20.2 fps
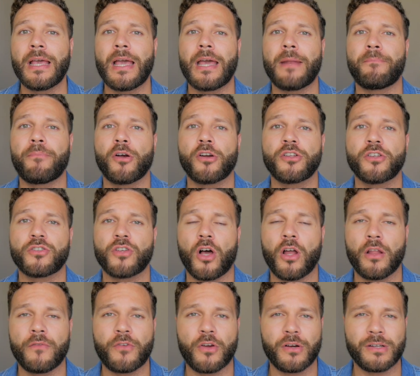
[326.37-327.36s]
and purchase
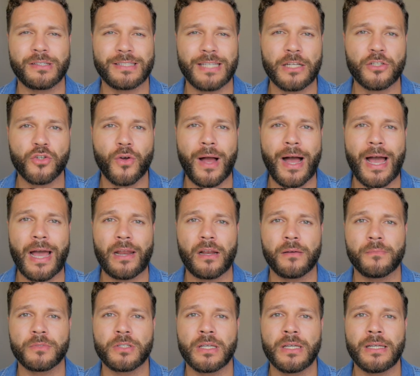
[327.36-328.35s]
all of your essential
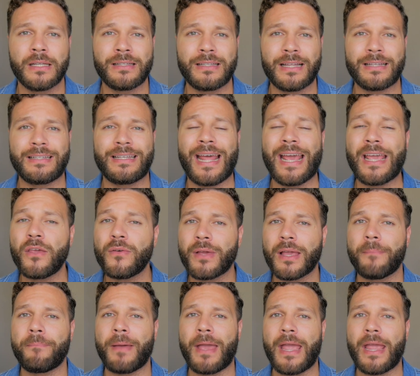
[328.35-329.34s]
items the day you
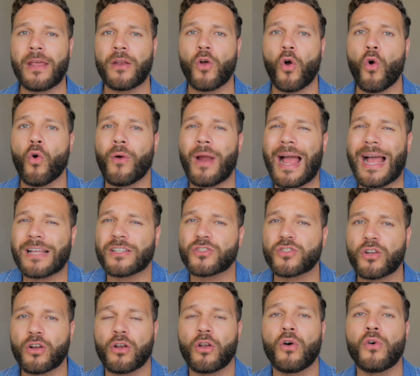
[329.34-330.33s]
get paid or
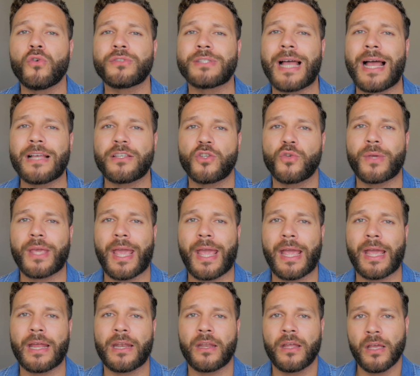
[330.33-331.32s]
as close as you
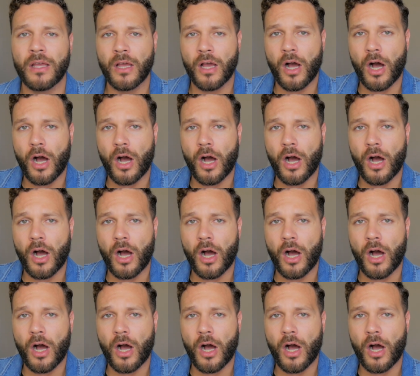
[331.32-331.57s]
can